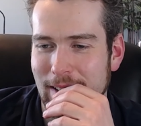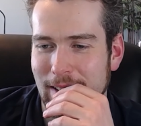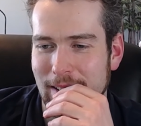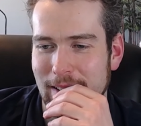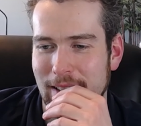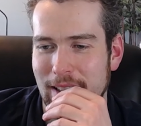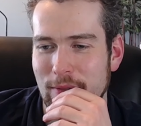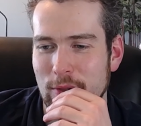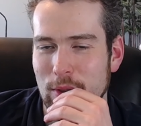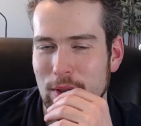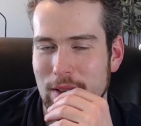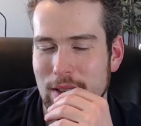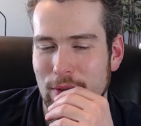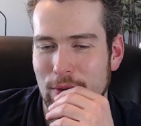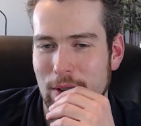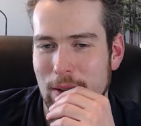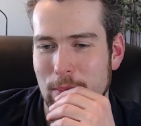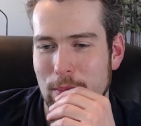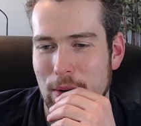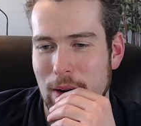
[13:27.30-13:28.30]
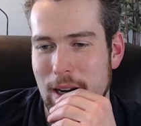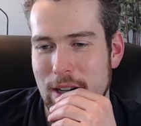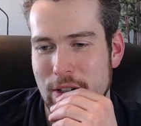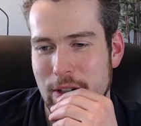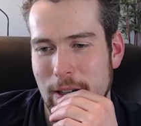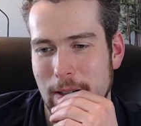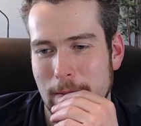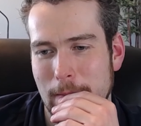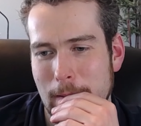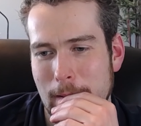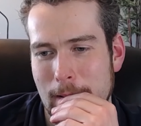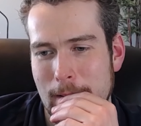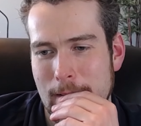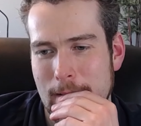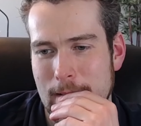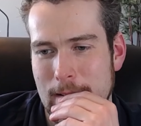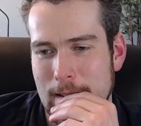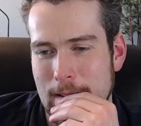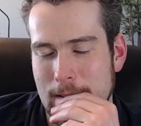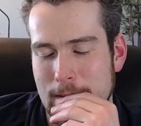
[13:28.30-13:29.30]
give you a different impression,
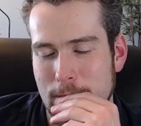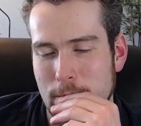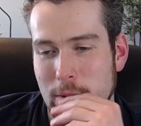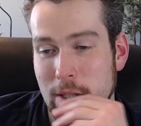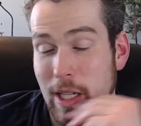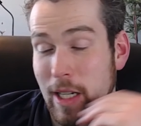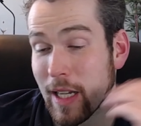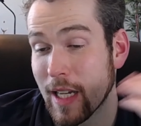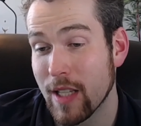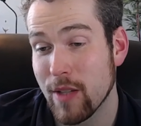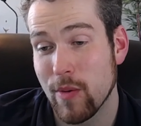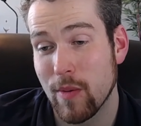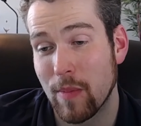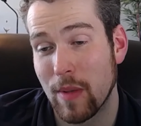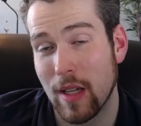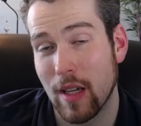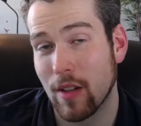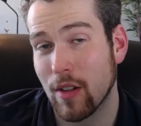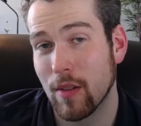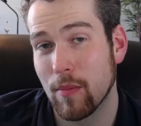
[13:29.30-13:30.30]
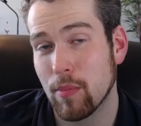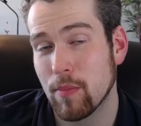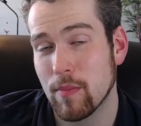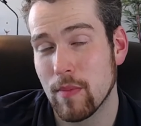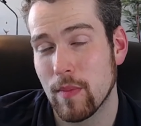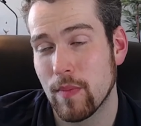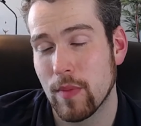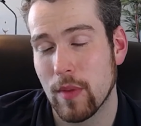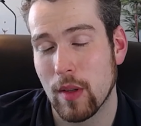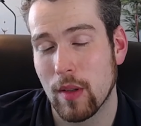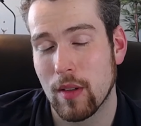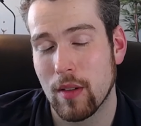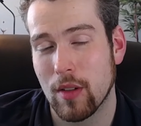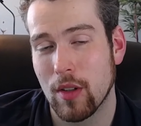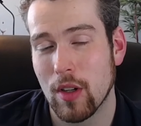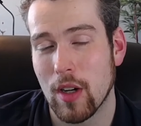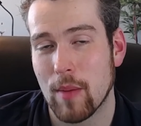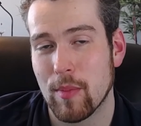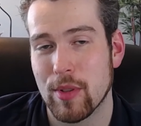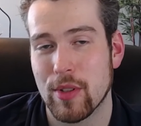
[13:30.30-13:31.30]
which I guess would be a good
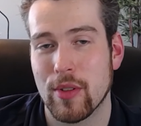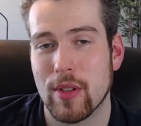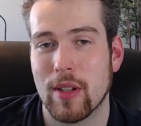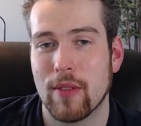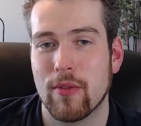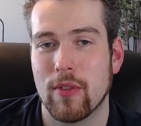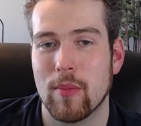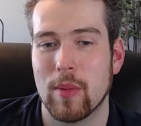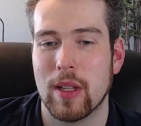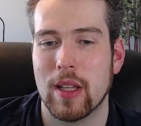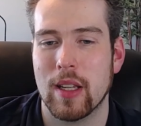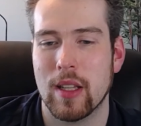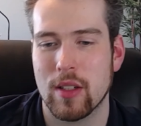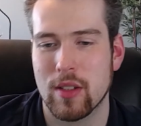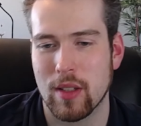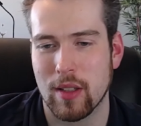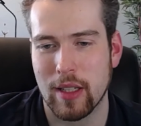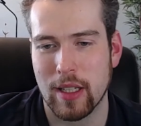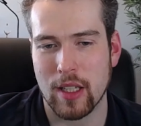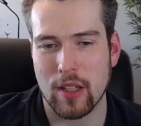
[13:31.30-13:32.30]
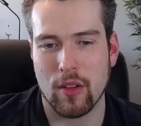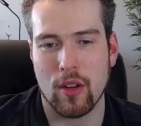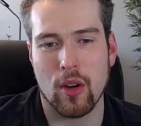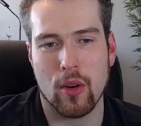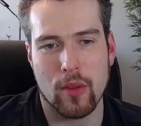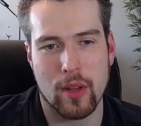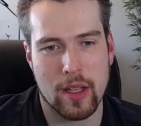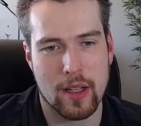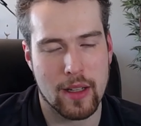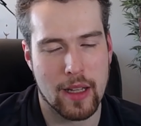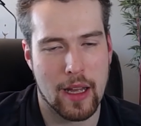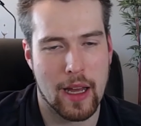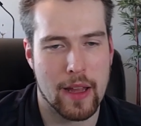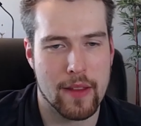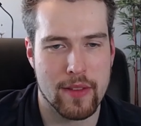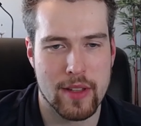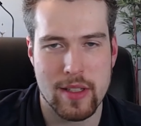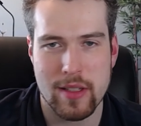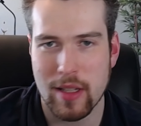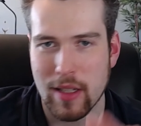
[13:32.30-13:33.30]
opportunity for me to let you know that
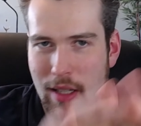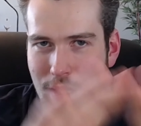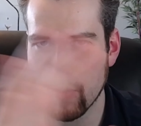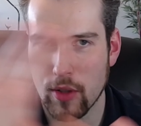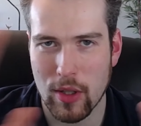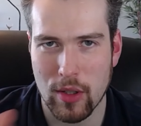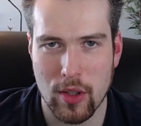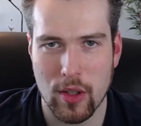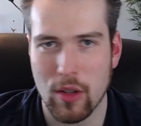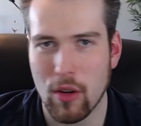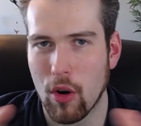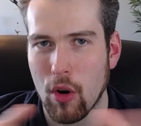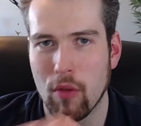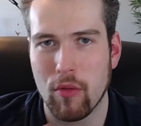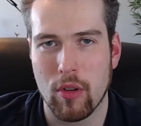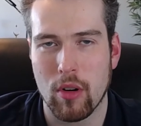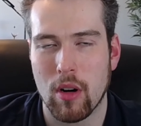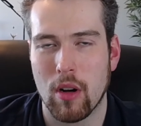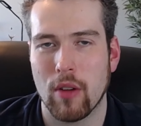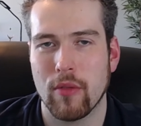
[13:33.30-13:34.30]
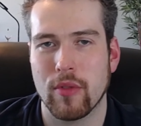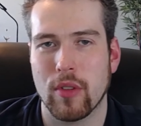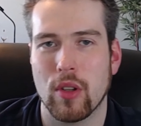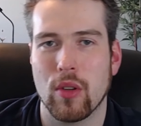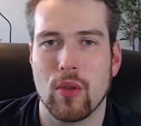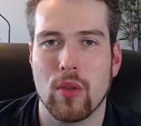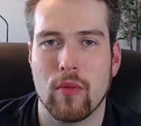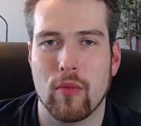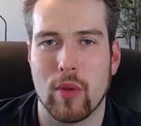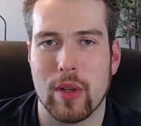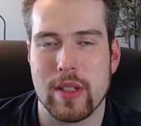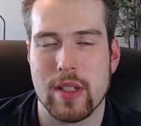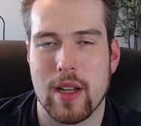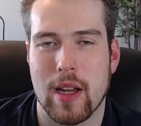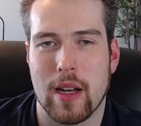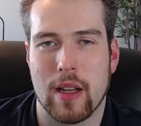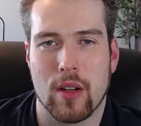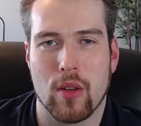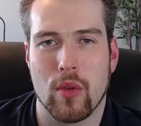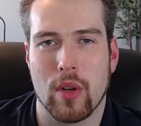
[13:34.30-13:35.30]
this can give you a good overall view of what's
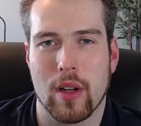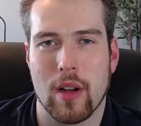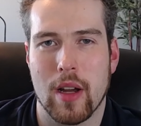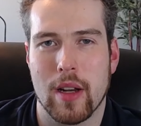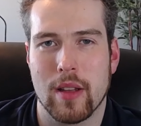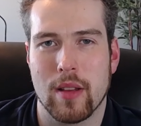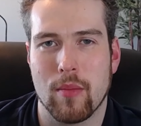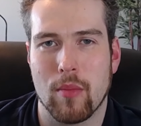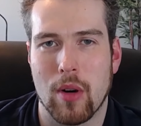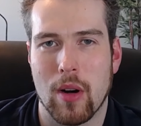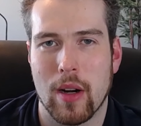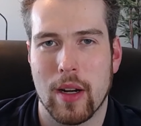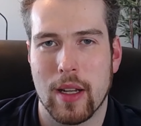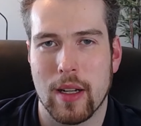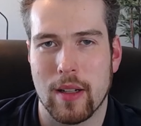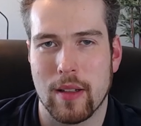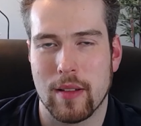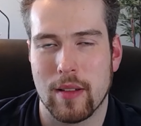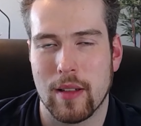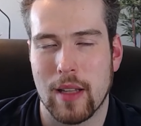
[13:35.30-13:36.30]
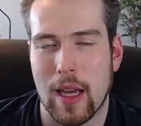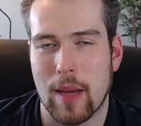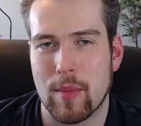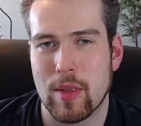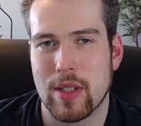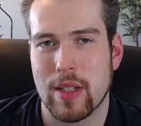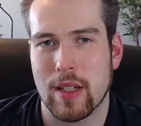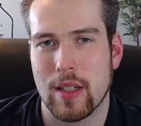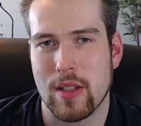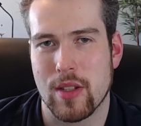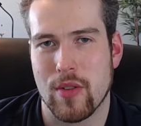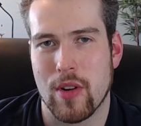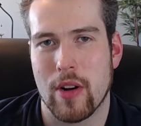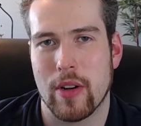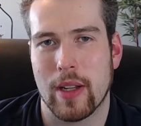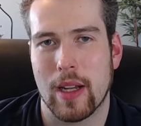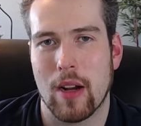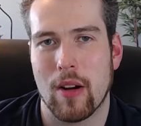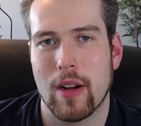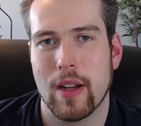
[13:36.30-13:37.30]
kind of going on in the market in Edmonton and
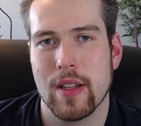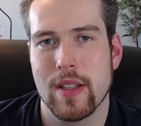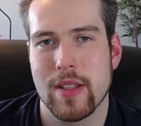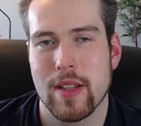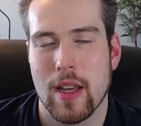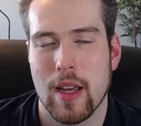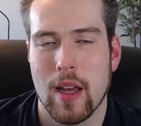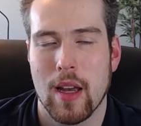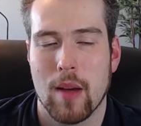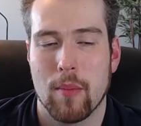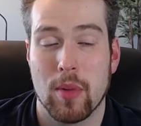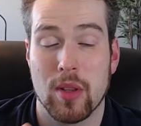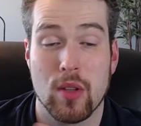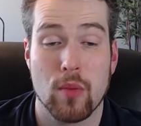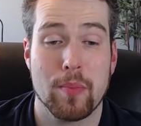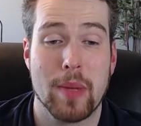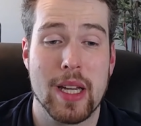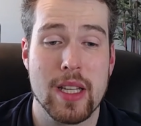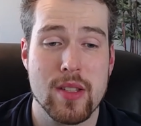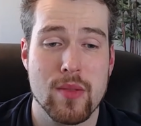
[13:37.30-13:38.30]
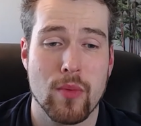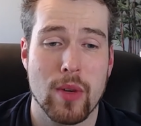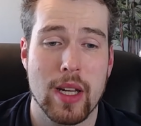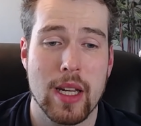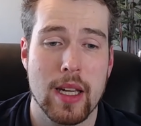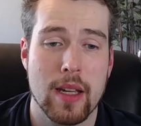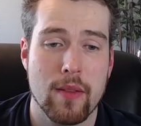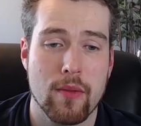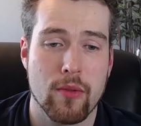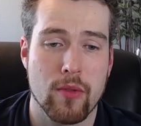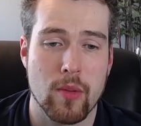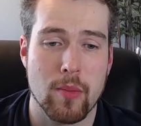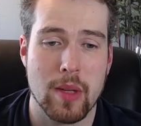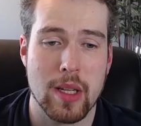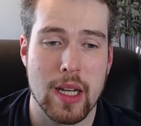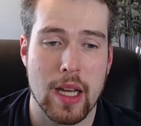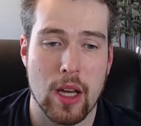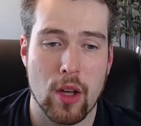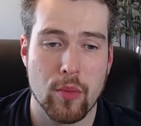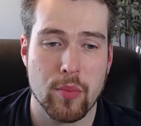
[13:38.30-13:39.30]
surrounding areas. But the best way for me
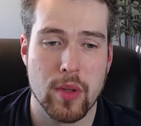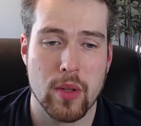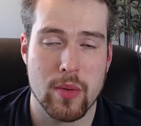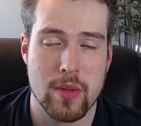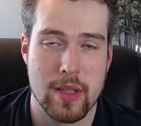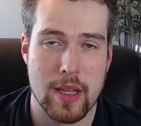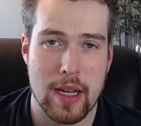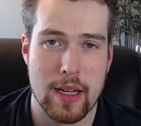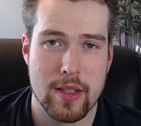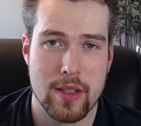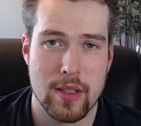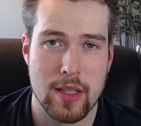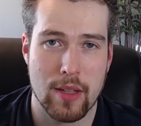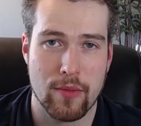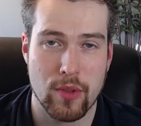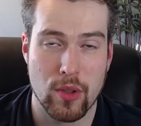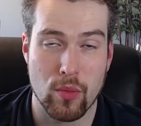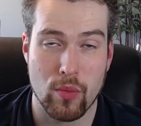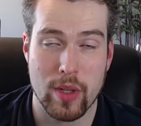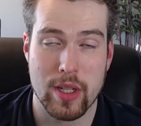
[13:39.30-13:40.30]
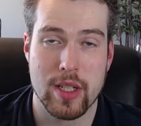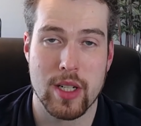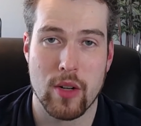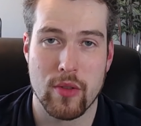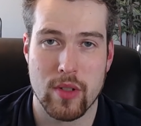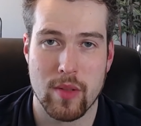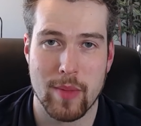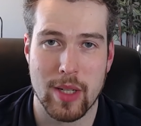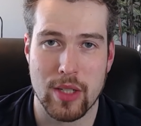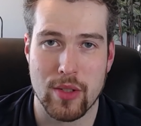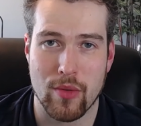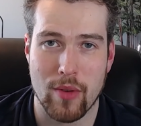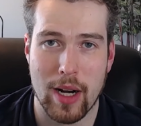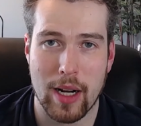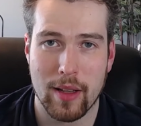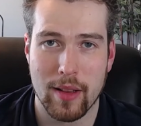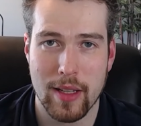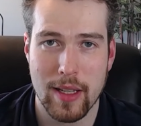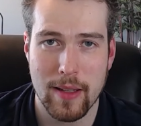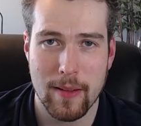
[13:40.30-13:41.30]
to help you is actually if you reach out to me
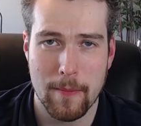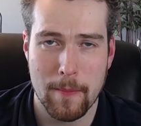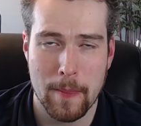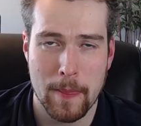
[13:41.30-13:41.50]
directly.